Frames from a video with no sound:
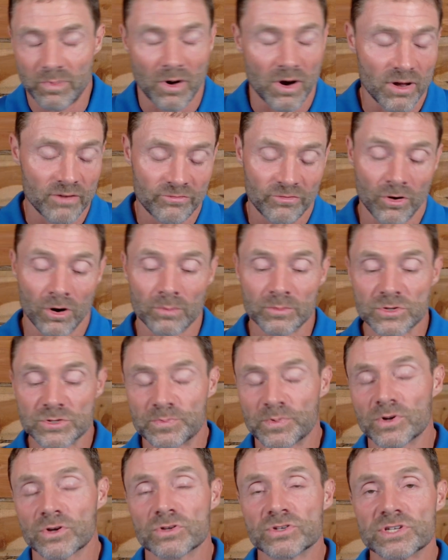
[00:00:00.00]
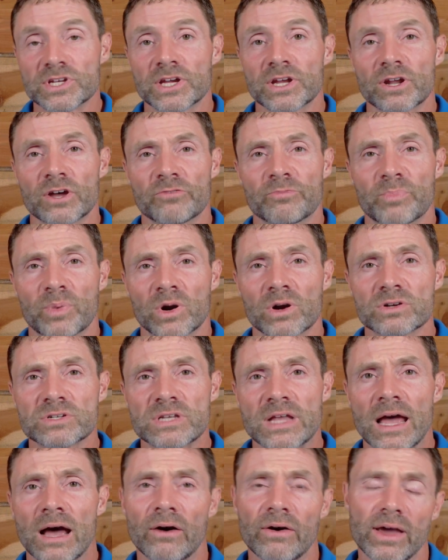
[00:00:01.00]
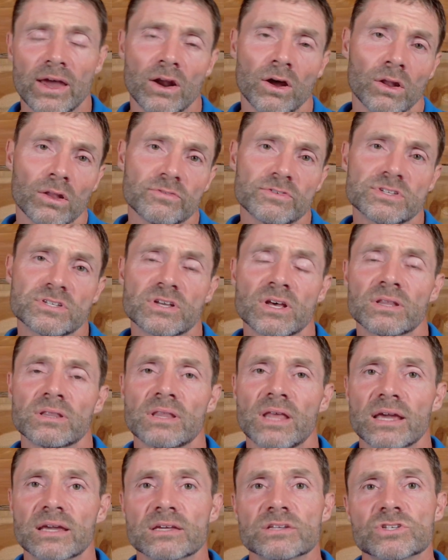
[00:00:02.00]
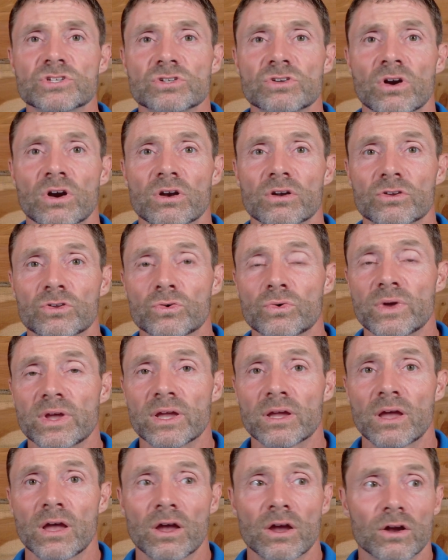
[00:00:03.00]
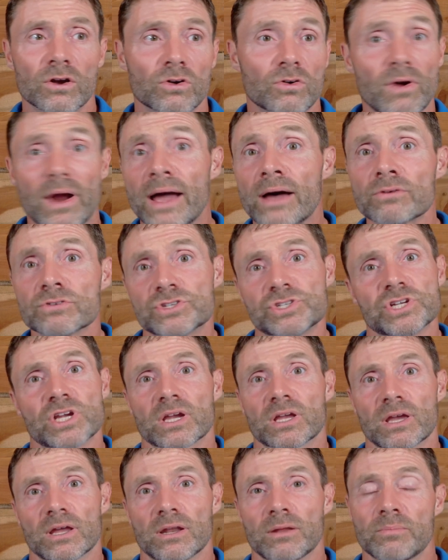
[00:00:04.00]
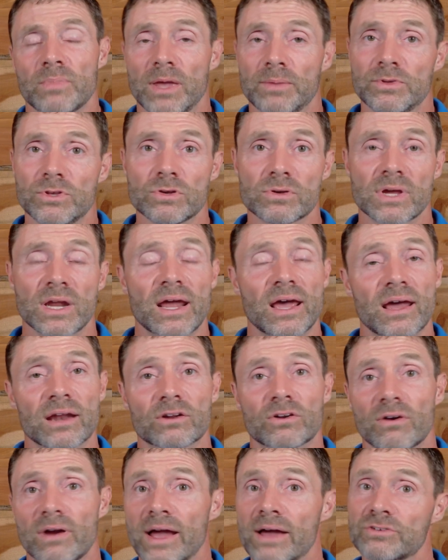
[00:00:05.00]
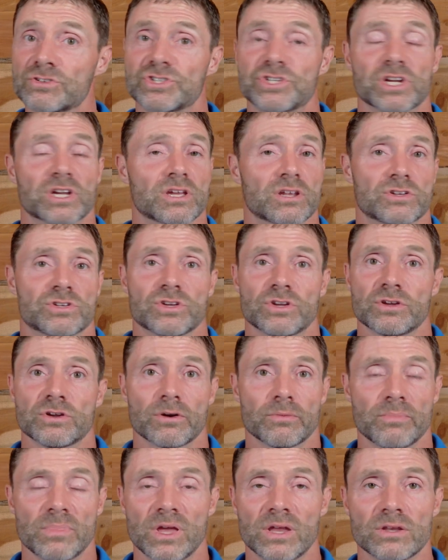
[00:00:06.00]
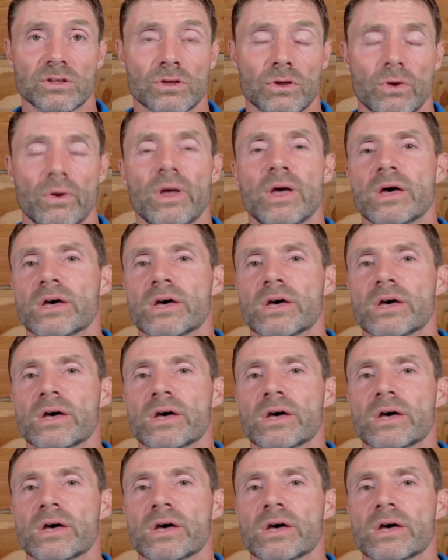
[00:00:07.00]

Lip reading: farmers producing enough birds now, and all of a sudden they can start doing ground chicken, and maybe you can add ground chicken to your menu.